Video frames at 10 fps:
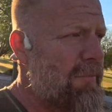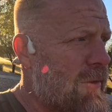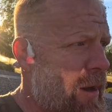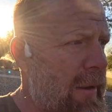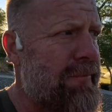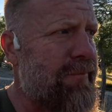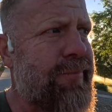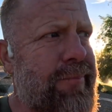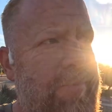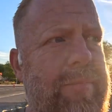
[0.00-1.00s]
right?
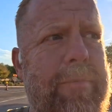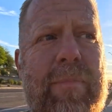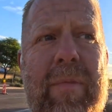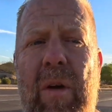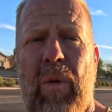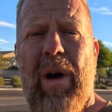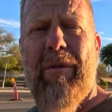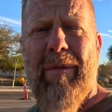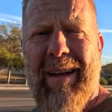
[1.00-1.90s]
Well,